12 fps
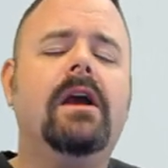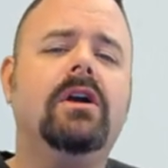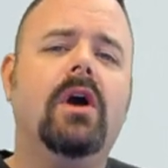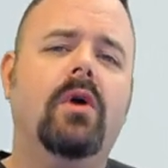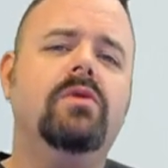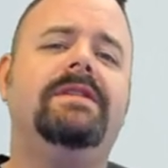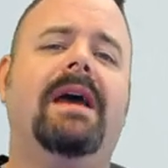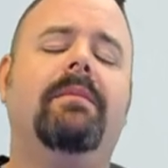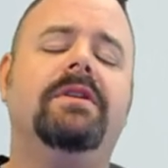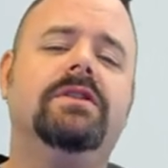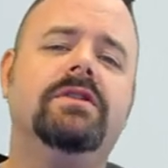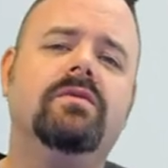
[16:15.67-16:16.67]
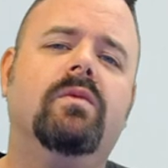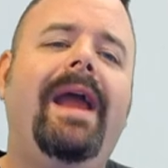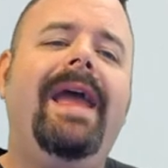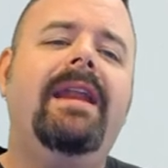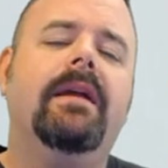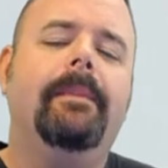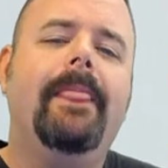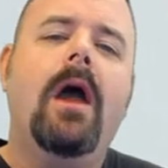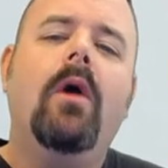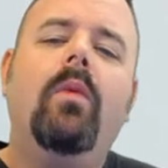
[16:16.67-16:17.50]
are cone temperatures random?